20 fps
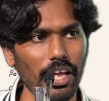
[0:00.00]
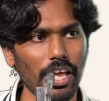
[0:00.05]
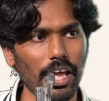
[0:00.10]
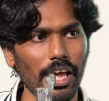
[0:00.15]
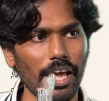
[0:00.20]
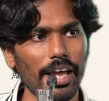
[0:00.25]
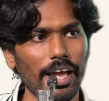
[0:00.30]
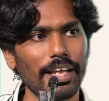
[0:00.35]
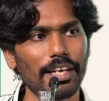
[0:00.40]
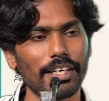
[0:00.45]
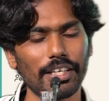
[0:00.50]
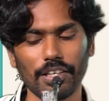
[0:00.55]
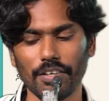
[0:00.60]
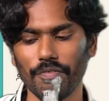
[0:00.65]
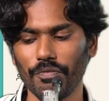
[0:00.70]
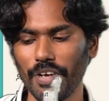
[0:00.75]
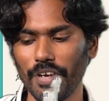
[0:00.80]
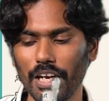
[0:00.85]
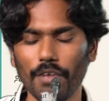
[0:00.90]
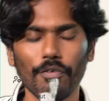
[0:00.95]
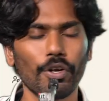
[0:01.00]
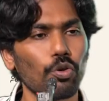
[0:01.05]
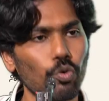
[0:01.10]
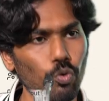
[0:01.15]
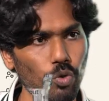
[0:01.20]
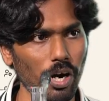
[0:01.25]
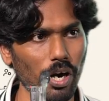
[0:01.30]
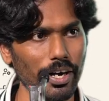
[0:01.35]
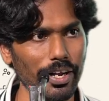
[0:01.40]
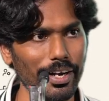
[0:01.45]
And whenever you
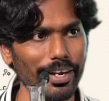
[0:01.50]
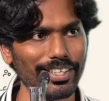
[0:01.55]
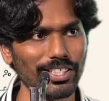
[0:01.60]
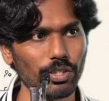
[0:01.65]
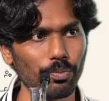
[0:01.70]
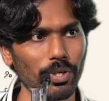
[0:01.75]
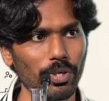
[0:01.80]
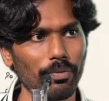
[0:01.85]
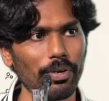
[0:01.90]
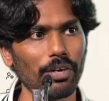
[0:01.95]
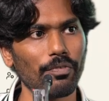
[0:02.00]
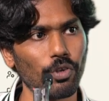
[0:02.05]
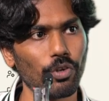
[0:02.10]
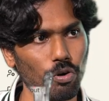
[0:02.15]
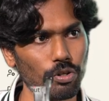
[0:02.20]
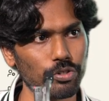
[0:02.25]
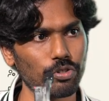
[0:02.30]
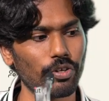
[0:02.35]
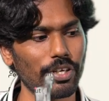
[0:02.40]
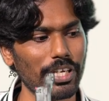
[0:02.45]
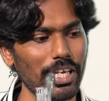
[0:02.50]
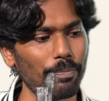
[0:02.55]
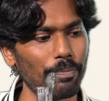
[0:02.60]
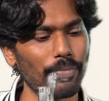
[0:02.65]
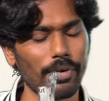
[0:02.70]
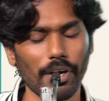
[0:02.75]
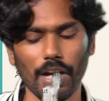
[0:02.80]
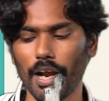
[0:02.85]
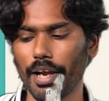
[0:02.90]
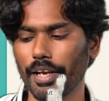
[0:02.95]
run an experiment, we also keep
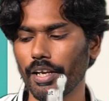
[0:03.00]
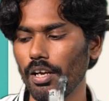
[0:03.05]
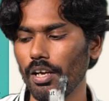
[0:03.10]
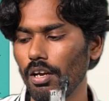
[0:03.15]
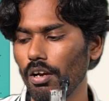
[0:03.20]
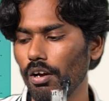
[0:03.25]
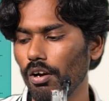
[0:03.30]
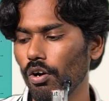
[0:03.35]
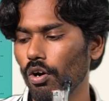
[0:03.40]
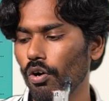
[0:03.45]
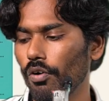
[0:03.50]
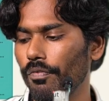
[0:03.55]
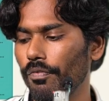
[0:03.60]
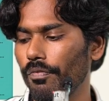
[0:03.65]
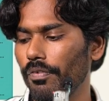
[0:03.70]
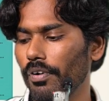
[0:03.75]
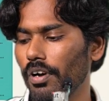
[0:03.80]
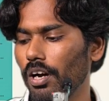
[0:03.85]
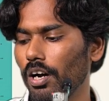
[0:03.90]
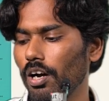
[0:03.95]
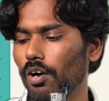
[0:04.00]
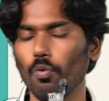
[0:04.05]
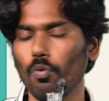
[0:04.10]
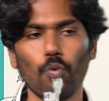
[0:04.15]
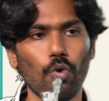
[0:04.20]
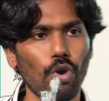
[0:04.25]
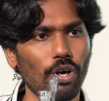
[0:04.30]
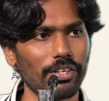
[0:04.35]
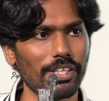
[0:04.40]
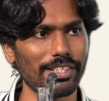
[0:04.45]
track of
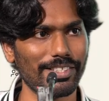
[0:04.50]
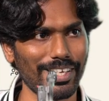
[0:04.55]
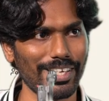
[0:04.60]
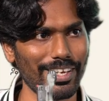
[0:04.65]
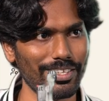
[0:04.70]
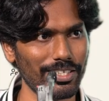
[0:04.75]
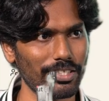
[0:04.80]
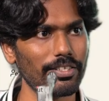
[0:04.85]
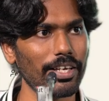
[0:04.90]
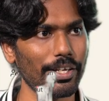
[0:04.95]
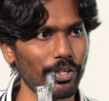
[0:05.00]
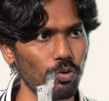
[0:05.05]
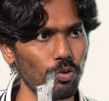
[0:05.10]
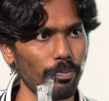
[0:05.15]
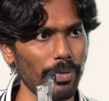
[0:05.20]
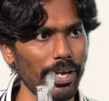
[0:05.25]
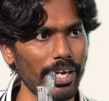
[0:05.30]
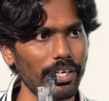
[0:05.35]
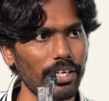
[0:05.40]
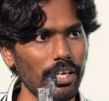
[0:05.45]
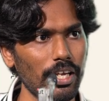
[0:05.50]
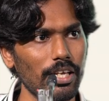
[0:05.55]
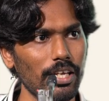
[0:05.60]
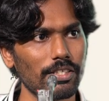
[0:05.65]
what the changes that you made,